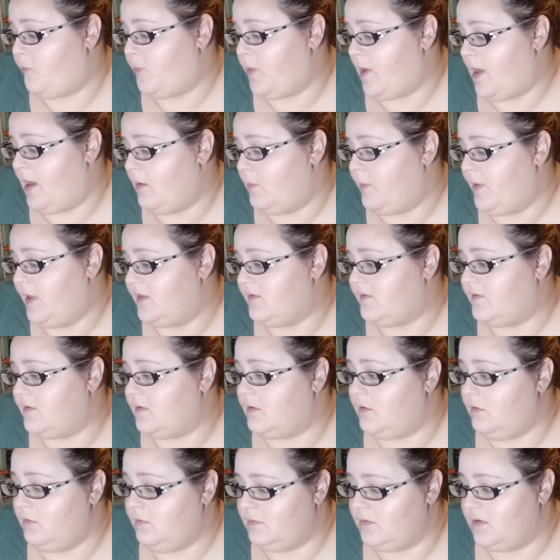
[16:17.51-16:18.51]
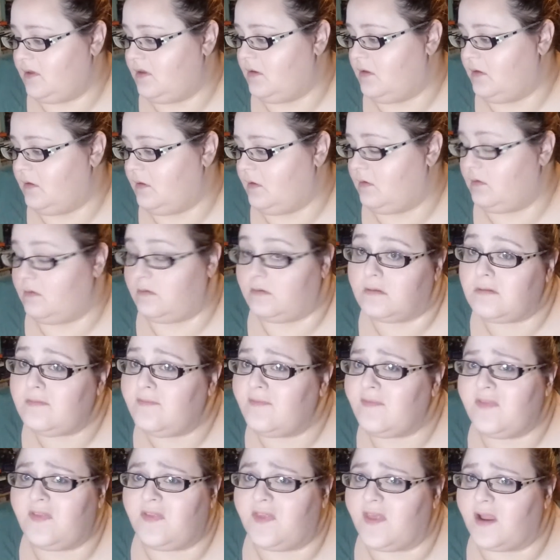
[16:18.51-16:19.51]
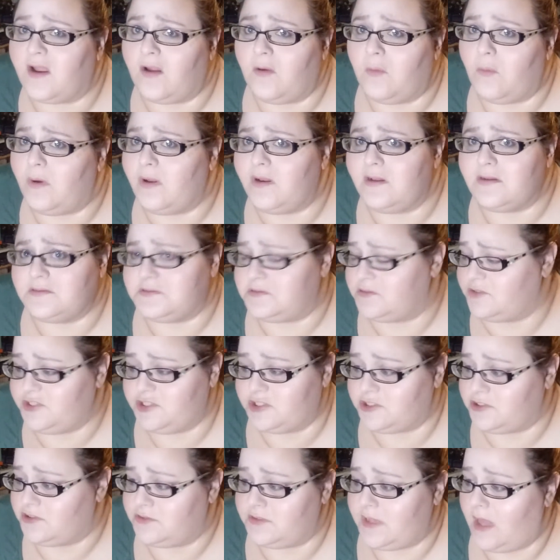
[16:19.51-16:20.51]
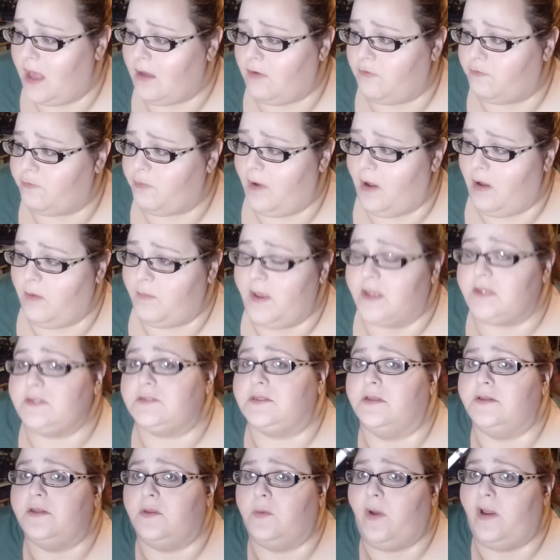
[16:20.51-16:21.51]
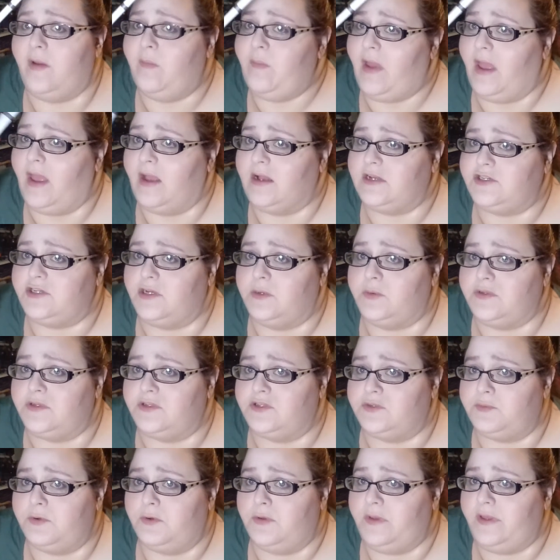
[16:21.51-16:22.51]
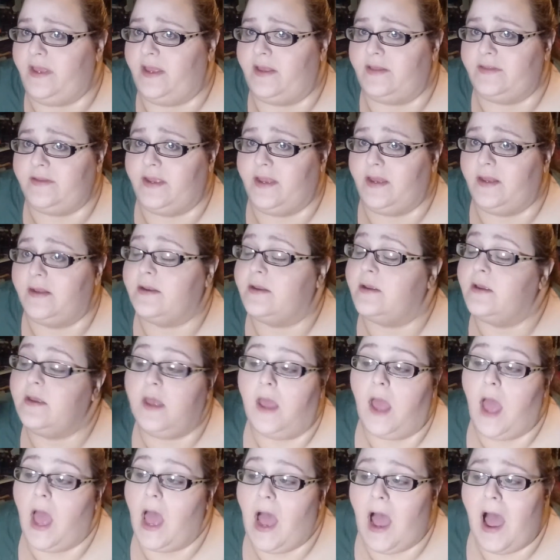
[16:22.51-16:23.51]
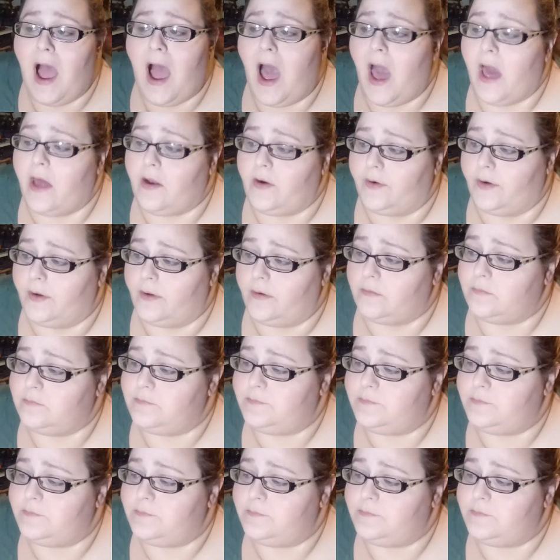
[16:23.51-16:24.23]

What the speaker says: brow pencil. The thicker one. It's just the e.l.f. brow pencil in the white packaging with the spoolie on the end. I don't know.